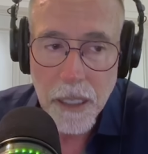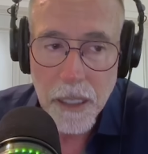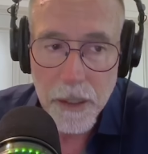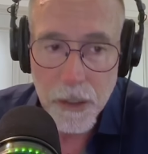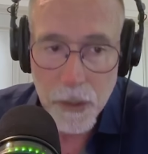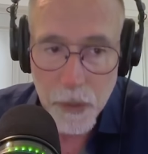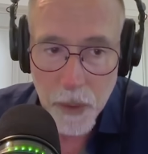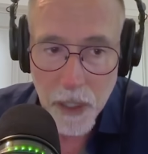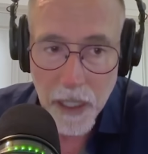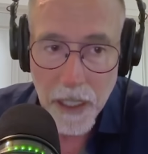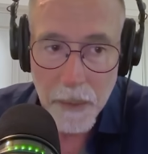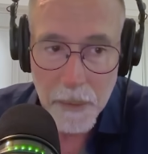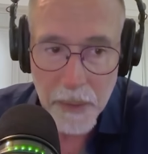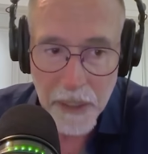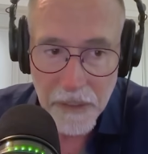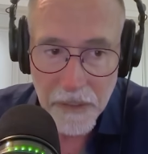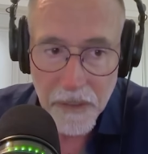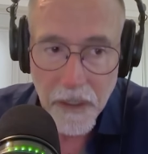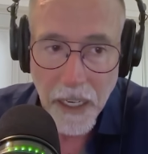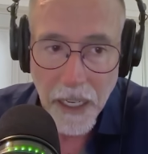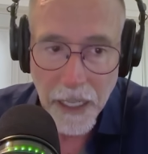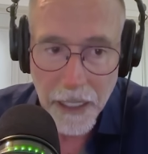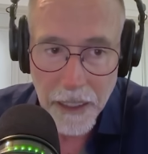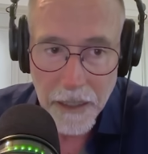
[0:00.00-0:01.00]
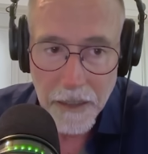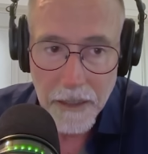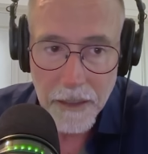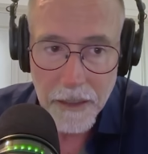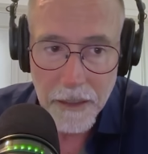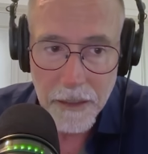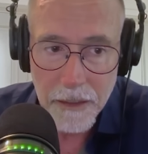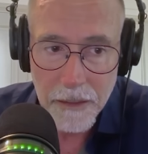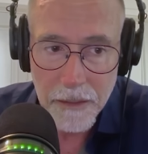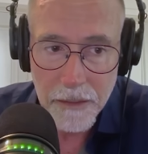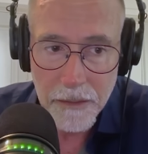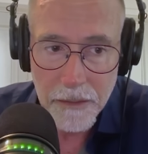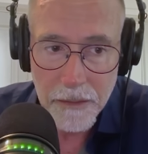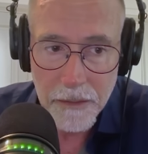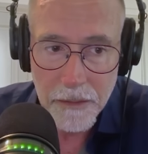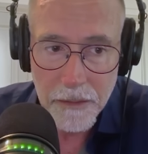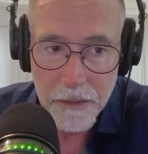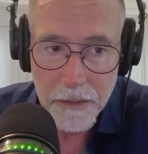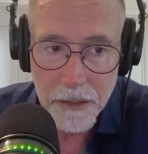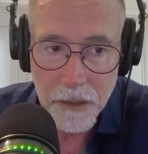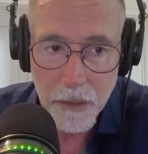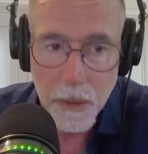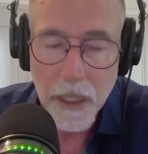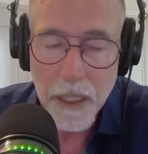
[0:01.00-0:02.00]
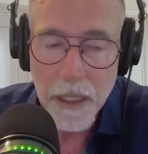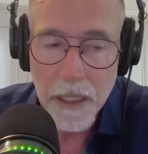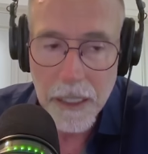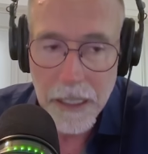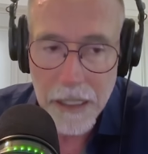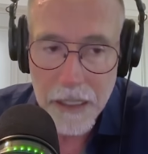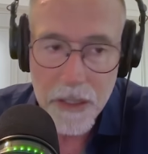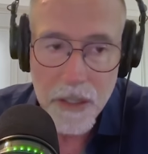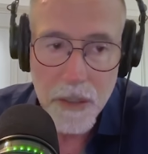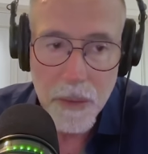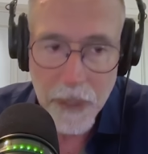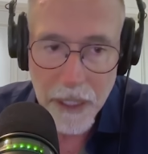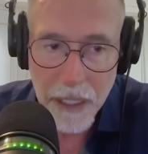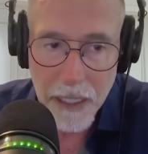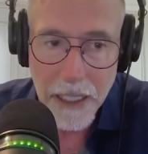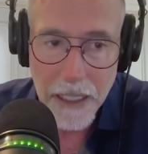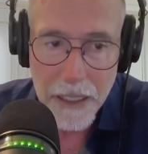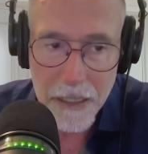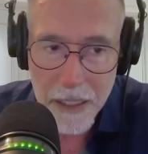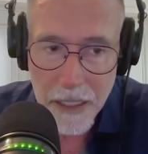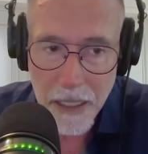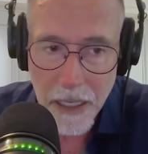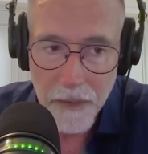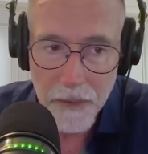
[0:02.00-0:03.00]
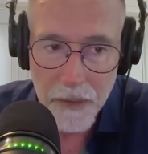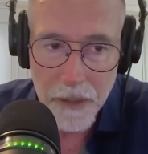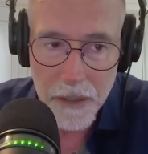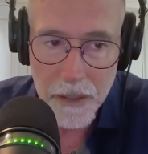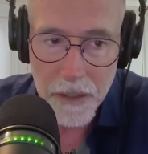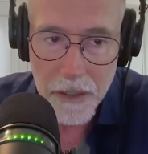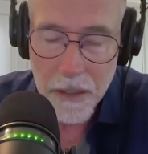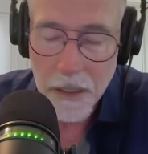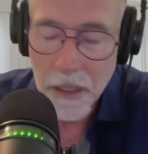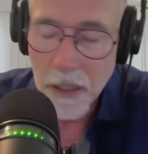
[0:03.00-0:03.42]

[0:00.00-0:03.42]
you want to be fired? You want an easy way to get severance?